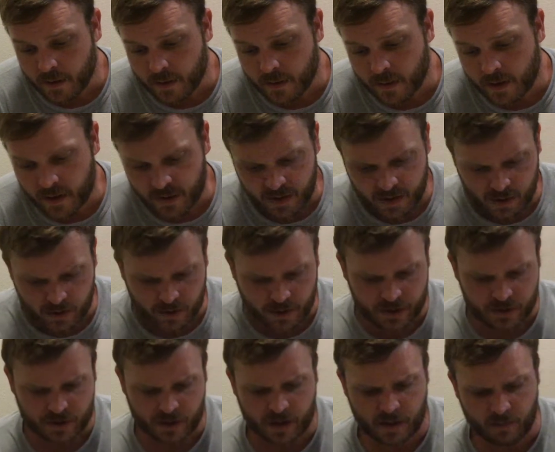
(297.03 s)
that I think are
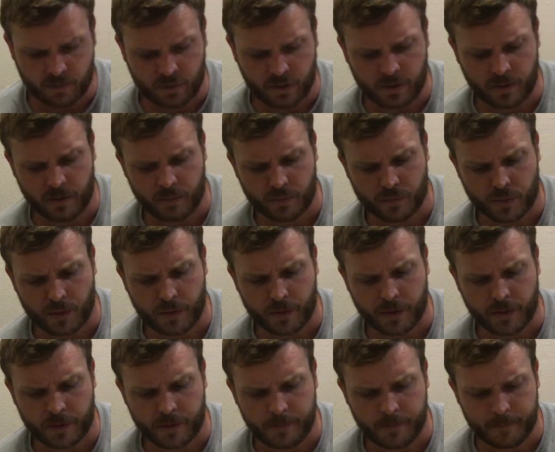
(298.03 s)
actually completely
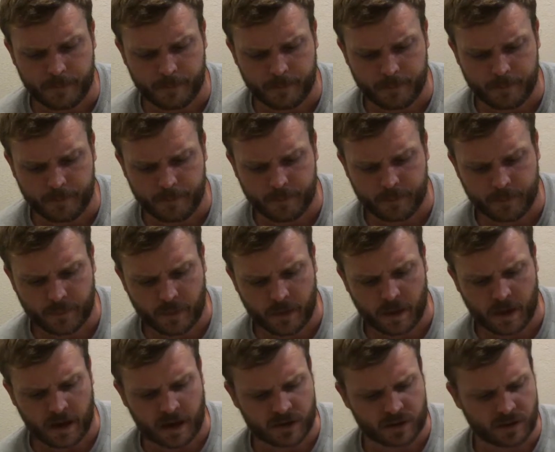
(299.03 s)
brilliant.
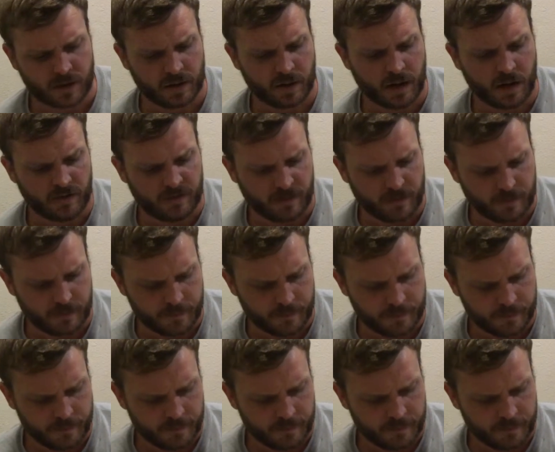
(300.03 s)
and I actually love him.